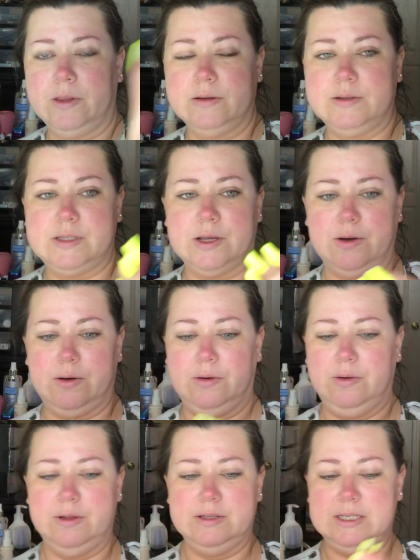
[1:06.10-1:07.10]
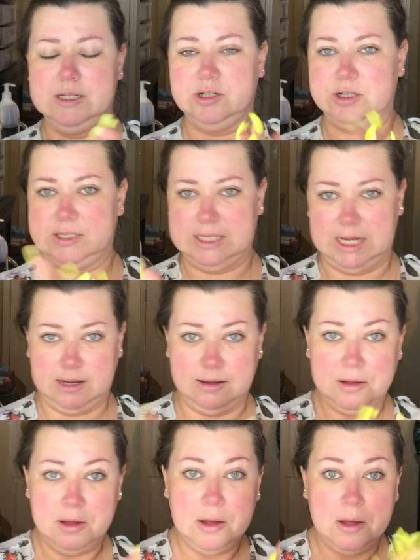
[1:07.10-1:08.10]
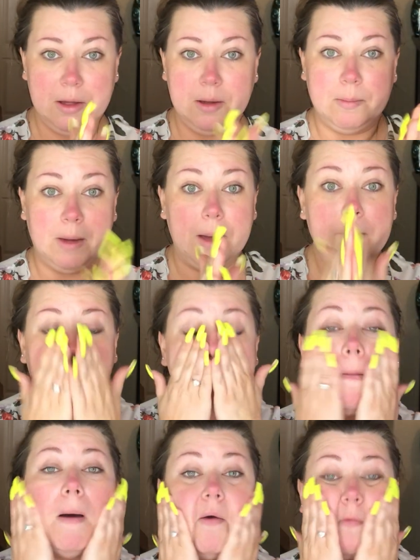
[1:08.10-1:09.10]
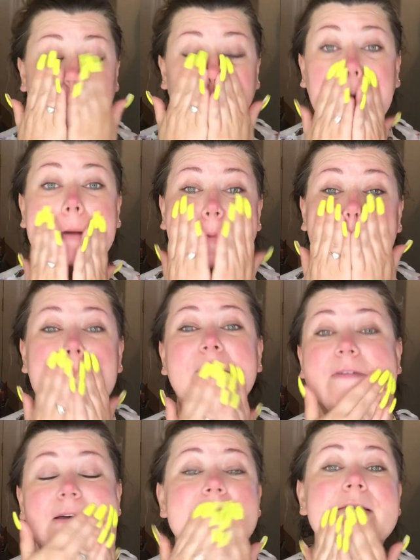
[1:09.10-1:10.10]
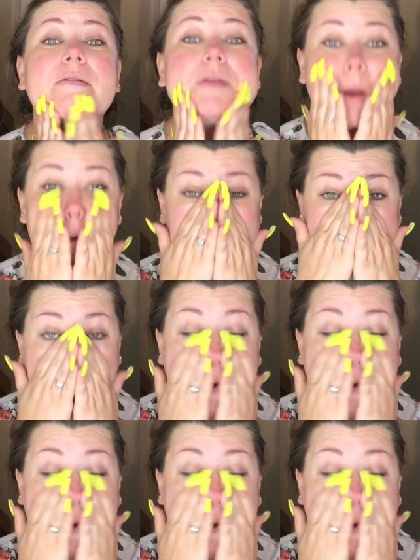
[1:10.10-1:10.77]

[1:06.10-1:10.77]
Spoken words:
so it's interesting, but I have a very red face, so